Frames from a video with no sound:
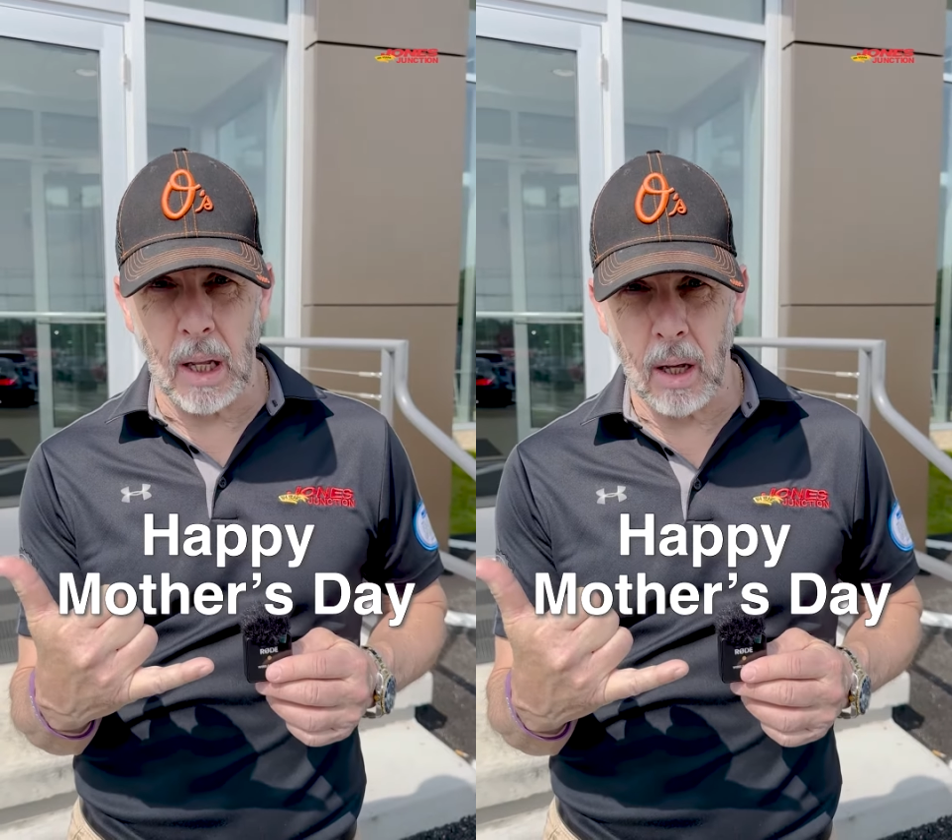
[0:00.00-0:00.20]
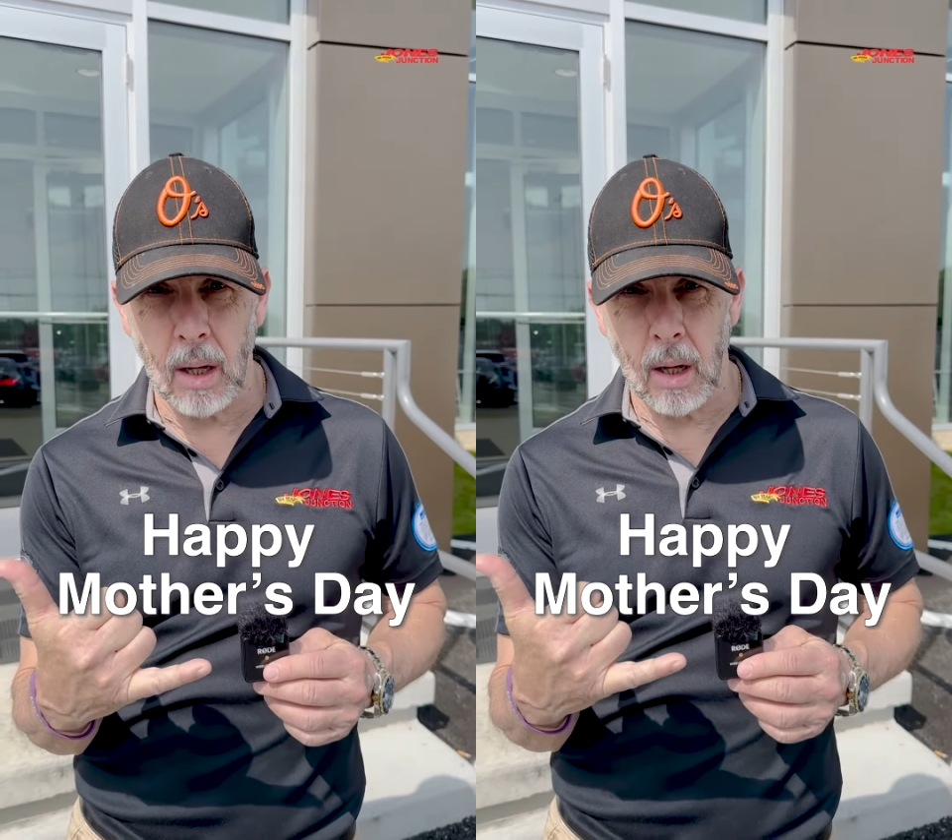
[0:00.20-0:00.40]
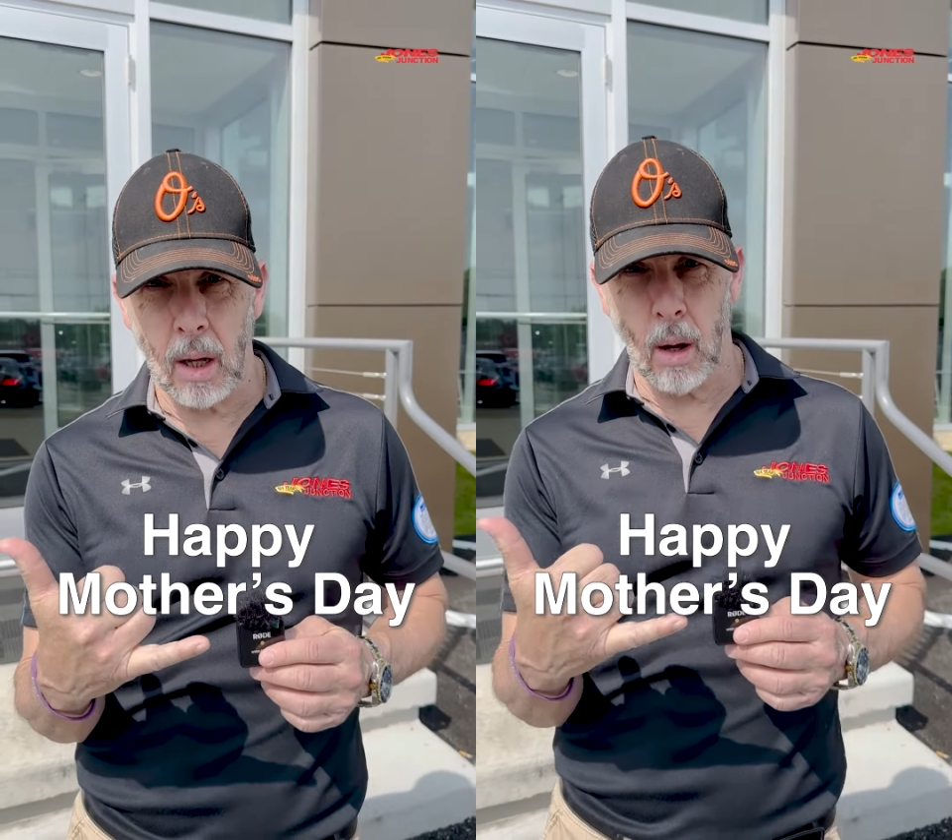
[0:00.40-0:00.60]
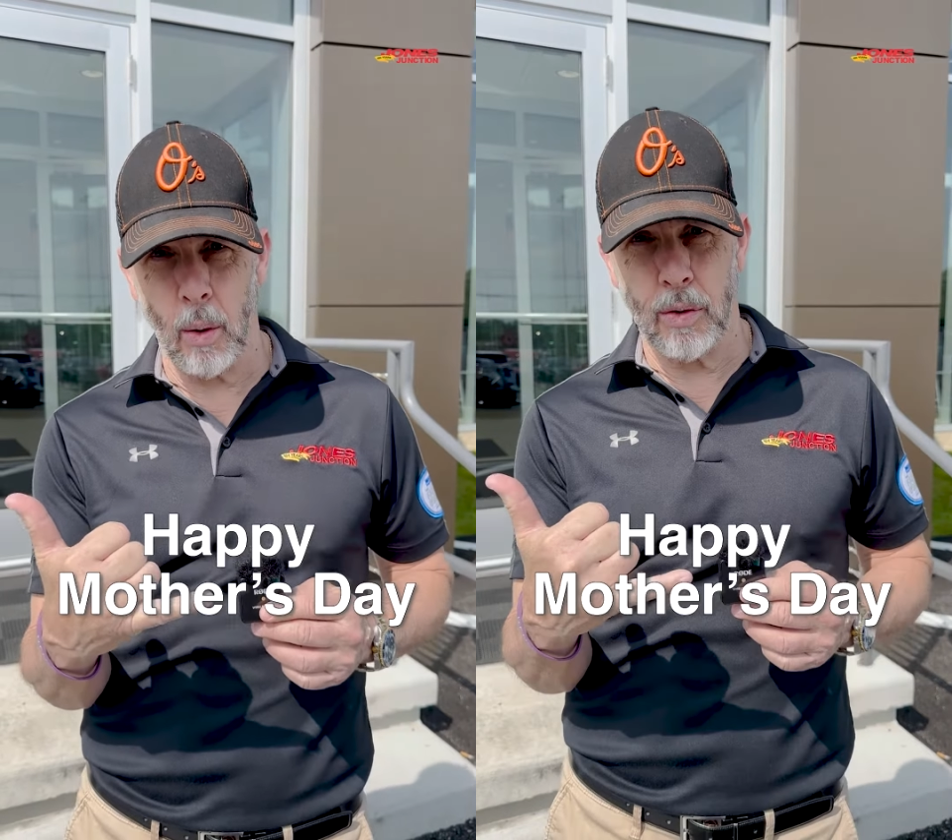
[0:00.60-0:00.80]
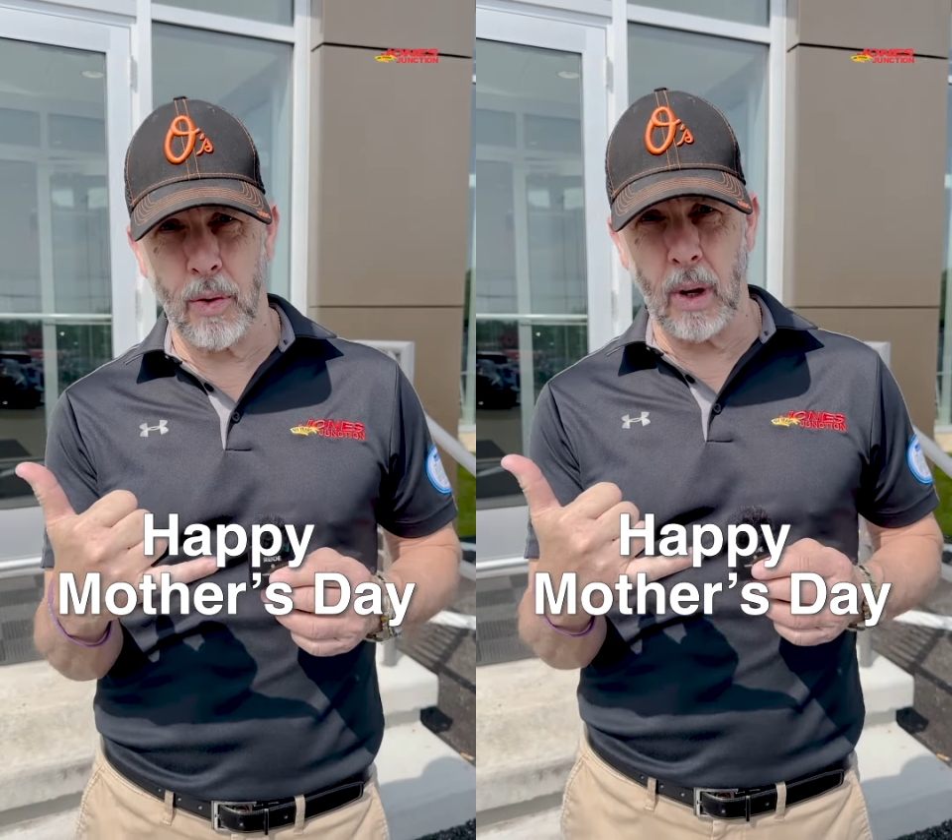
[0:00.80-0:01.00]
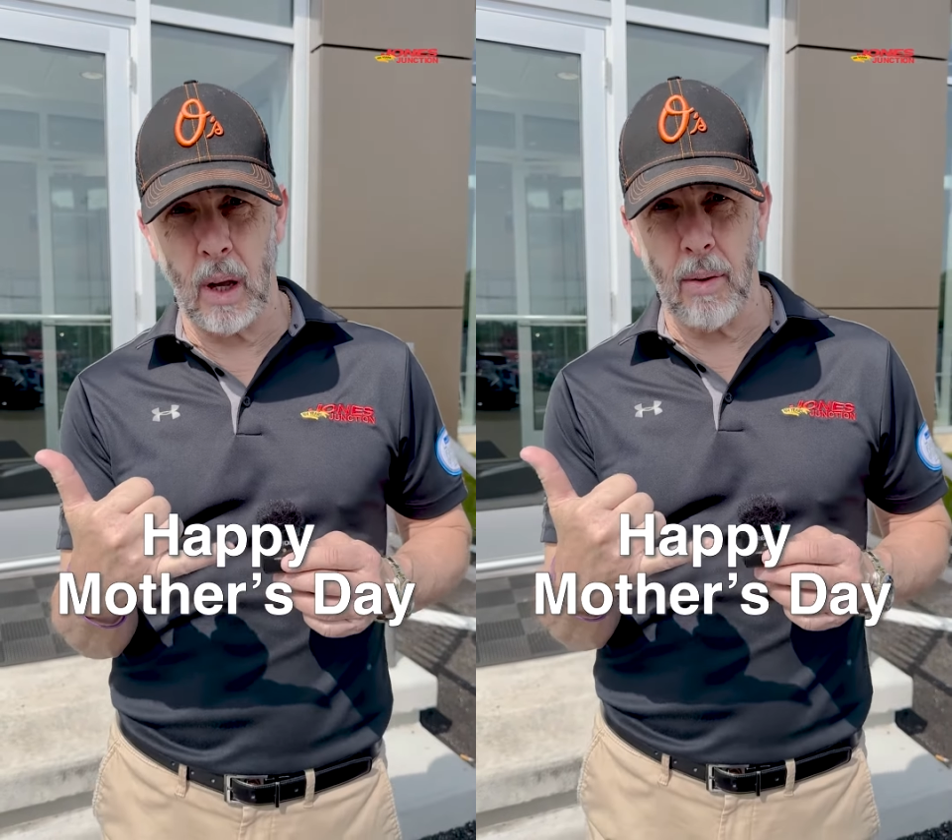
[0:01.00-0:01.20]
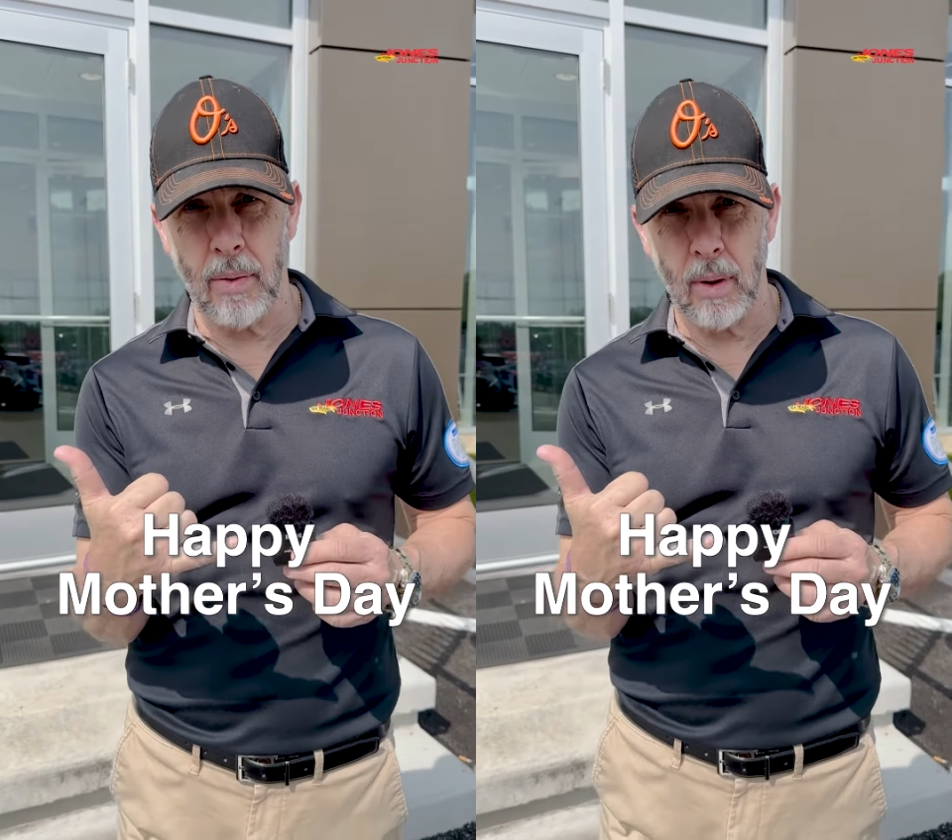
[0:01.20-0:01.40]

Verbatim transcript: and always forgive